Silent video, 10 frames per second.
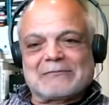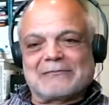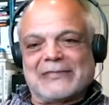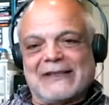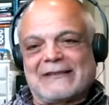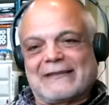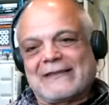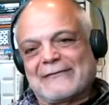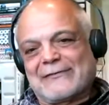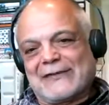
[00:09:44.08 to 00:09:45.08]
but
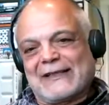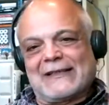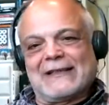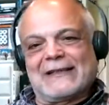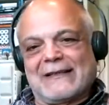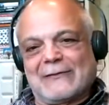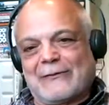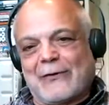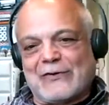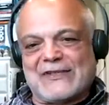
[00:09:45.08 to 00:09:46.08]
very little
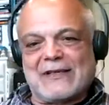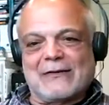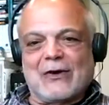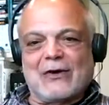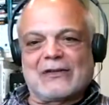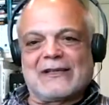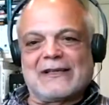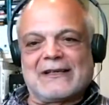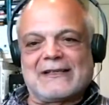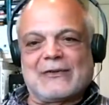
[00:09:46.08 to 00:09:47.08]
focusing on
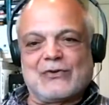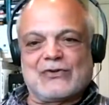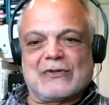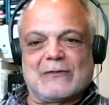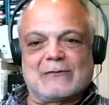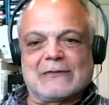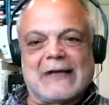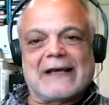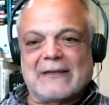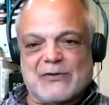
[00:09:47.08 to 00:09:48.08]
the execution.
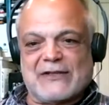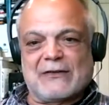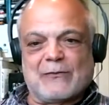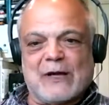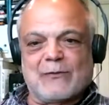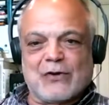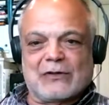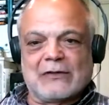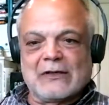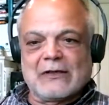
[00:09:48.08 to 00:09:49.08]
80% of my
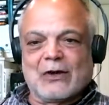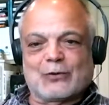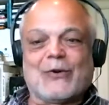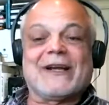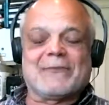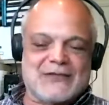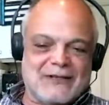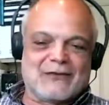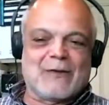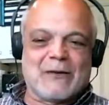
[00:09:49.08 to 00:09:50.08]
book, or
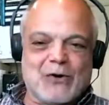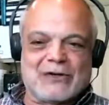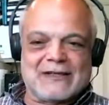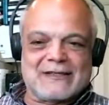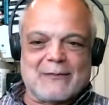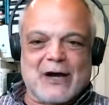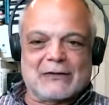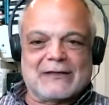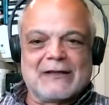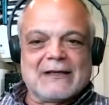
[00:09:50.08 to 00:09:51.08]
20% of my book, is
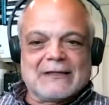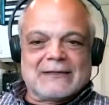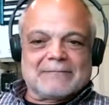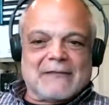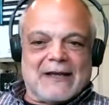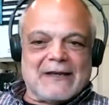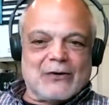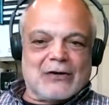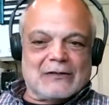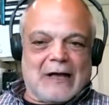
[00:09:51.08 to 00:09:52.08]
about
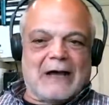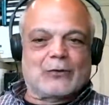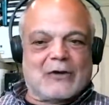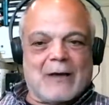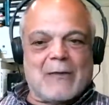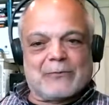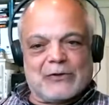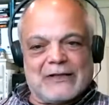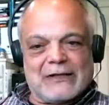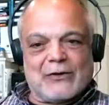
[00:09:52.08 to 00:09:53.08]
how to come
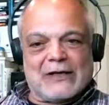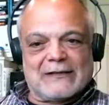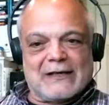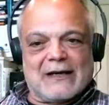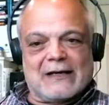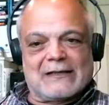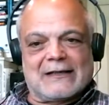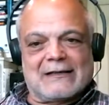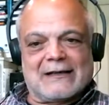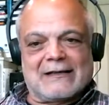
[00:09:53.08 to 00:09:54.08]
up with a new idea
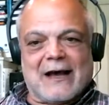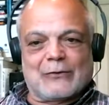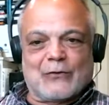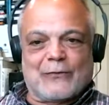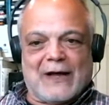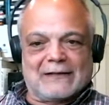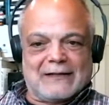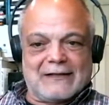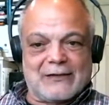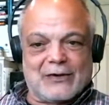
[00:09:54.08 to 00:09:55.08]
and how to
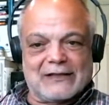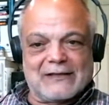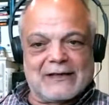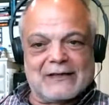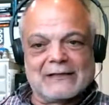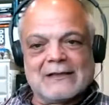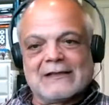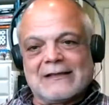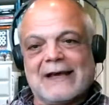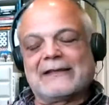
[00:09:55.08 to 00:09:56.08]
fund a new idea.
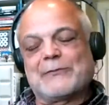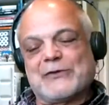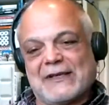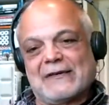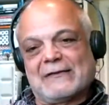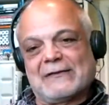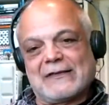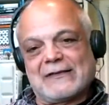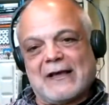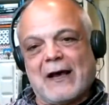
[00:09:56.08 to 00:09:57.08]
80%
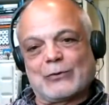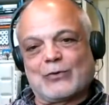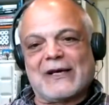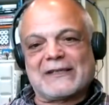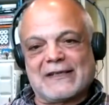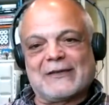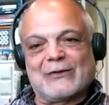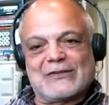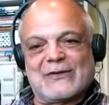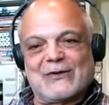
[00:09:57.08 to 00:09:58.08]
is how to
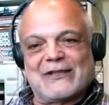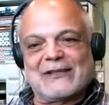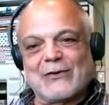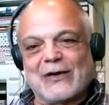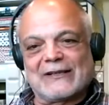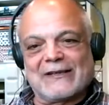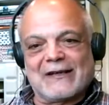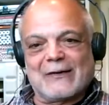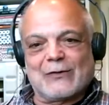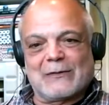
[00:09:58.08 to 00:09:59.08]
execute, so the new
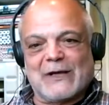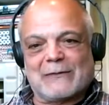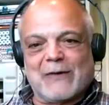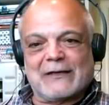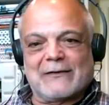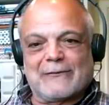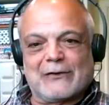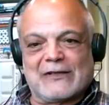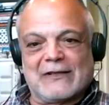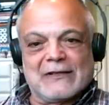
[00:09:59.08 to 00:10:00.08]
idea will make money
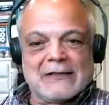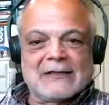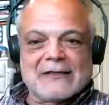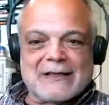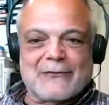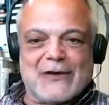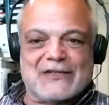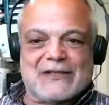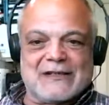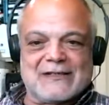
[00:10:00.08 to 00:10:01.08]
for the
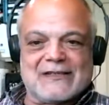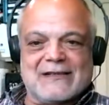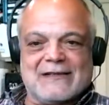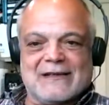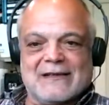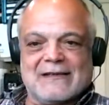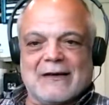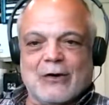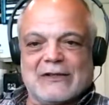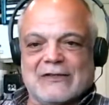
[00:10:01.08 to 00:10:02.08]
investors
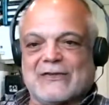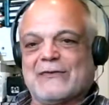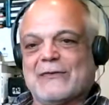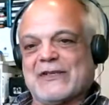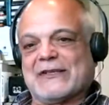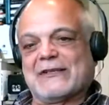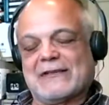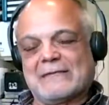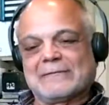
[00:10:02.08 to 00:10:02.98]
and the owners of the business.